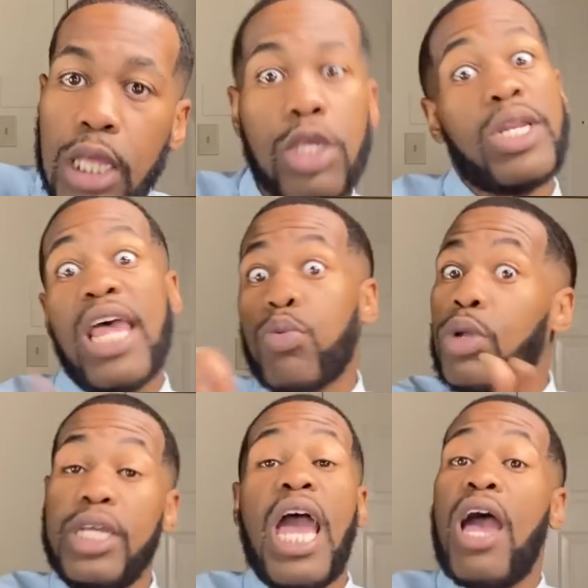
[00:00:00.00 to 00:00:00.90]
So that's
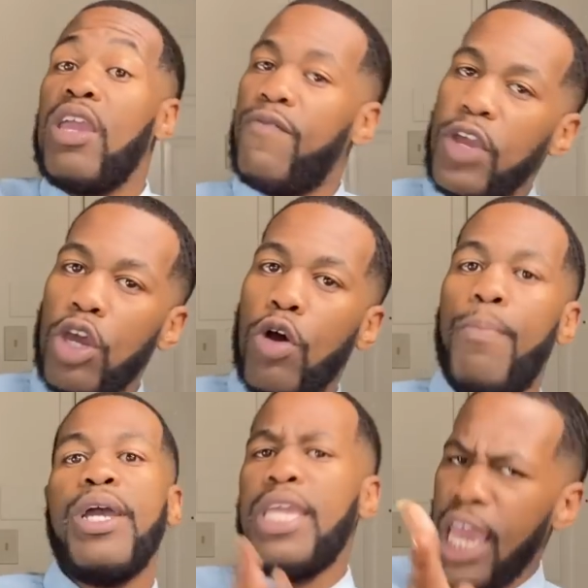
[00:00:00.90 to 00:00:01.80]
really how he feel.
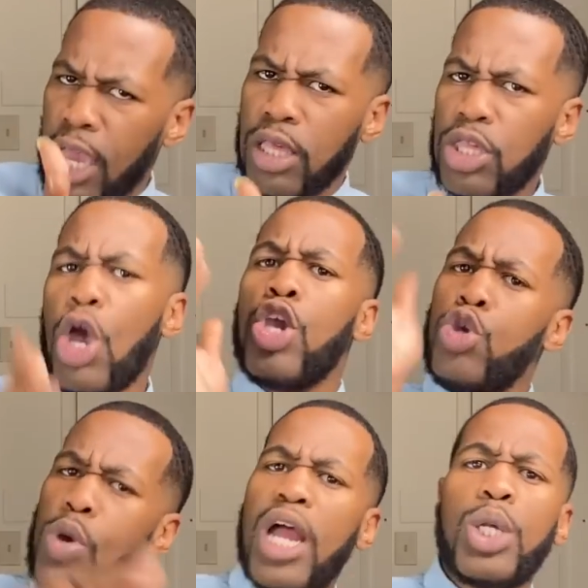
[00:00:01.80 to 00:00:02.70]
But yes, you
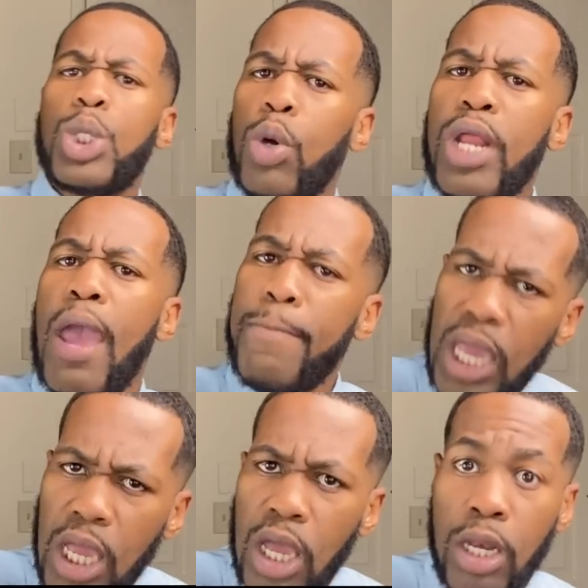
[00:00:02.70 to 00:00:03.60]
got to show that
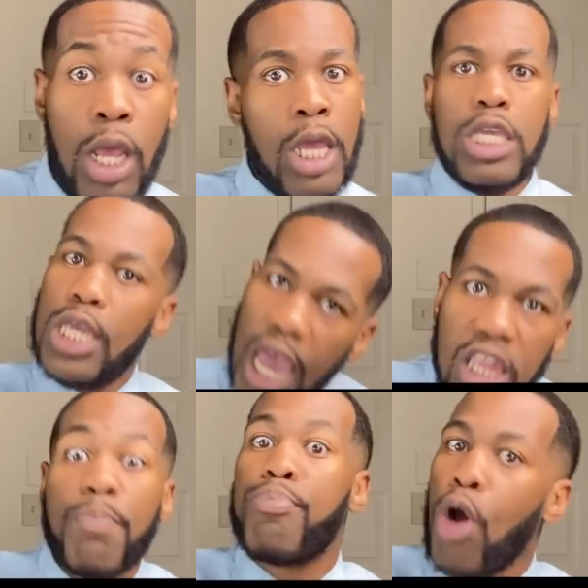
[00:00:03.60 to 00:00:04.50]
man,
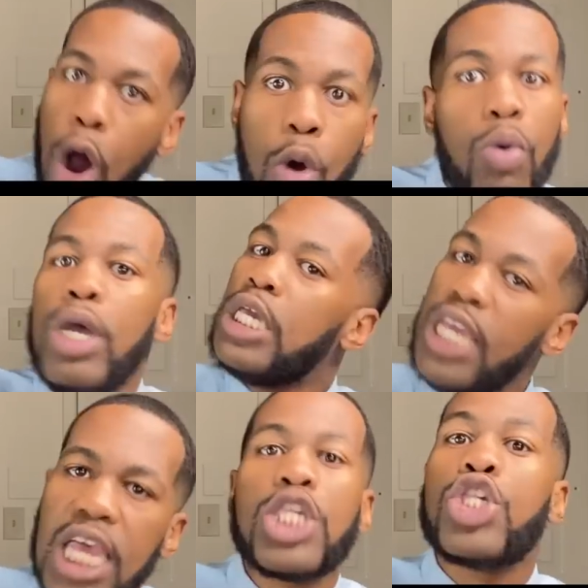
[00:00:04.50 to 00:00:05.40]
yes, bro,
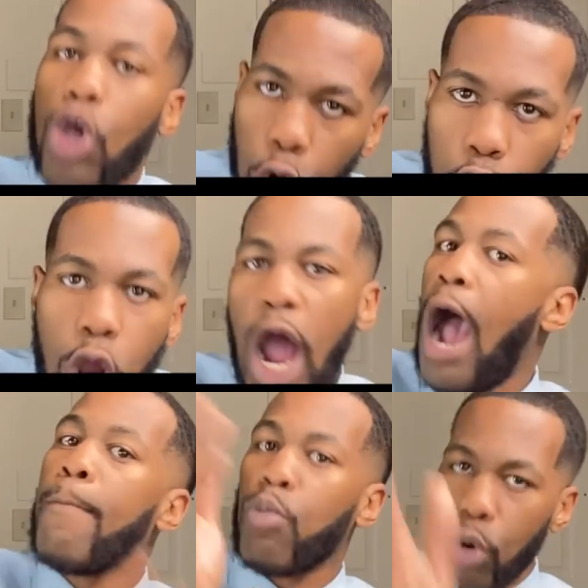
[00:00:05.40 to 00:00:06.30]
yes, sir,
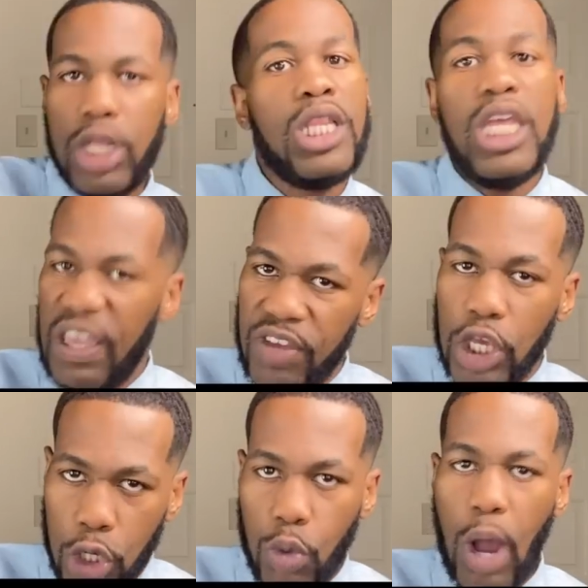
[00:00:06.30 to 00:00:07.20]
I'm really leaving you.